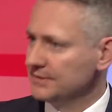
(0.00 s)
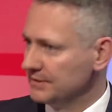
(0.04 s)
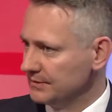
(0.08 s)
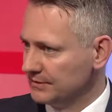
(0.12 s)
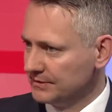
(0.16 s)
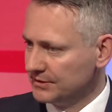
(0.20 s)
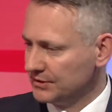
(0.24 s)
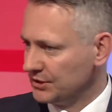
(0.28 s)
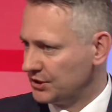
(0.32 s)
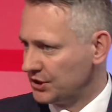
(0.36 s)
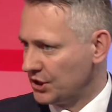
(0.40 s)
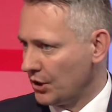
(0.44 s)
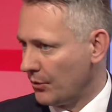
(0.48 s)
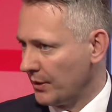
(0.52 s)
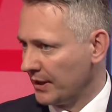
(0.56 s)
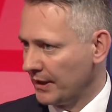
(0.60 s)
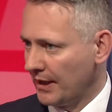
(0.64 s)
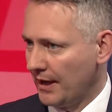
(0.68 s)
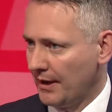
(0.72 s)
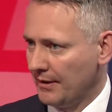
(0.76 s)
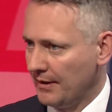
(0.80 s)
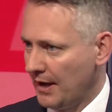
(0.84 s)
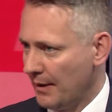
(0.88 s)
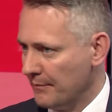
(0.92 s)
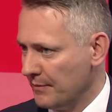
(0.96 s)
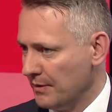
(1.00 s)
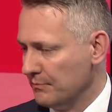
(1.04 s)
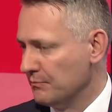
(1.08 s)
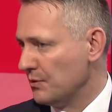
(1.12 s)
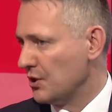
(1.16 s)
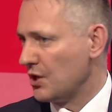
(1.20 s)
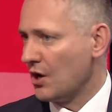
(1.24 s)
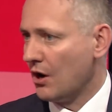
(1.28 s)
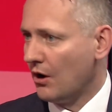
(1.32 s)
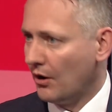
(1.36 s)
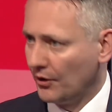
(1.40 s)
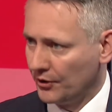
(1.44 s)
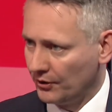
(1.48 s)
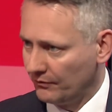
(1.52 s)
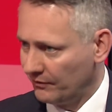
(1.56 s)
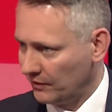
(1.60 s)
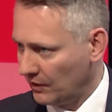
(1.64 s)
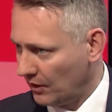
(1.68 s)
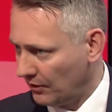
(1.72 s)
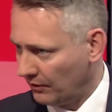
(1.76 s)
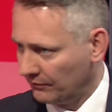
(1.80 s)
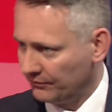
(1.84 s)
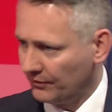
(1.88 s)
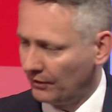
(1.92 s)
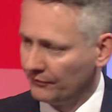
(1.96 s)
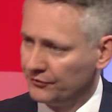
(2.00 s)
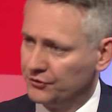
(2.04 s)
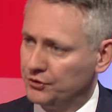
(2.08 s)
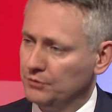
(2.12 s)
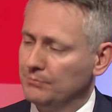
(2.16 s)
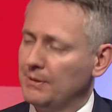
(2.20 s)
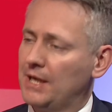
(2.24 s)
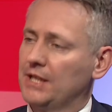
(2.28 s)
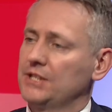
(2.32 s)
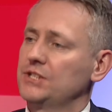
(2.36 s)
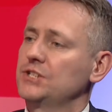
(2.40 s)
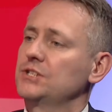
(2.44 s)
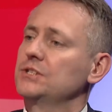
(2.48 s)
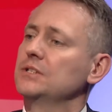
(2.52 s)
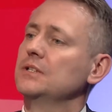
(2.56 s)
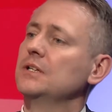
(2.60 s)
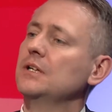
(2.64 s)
showing a myriad of too much.